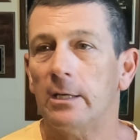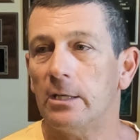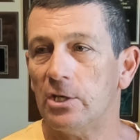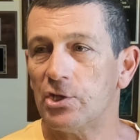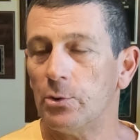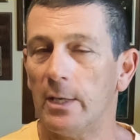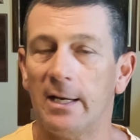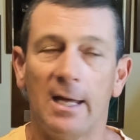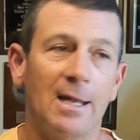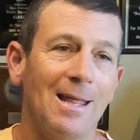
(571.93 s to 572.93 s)
gets you in
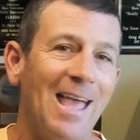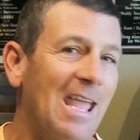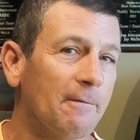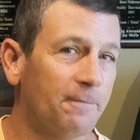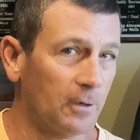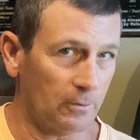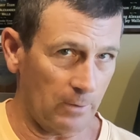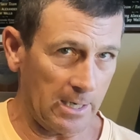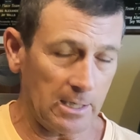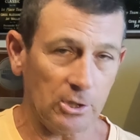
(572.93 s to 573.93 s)
that 8-foot
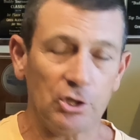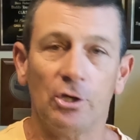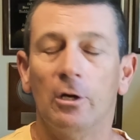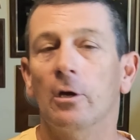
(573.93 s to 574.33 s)
range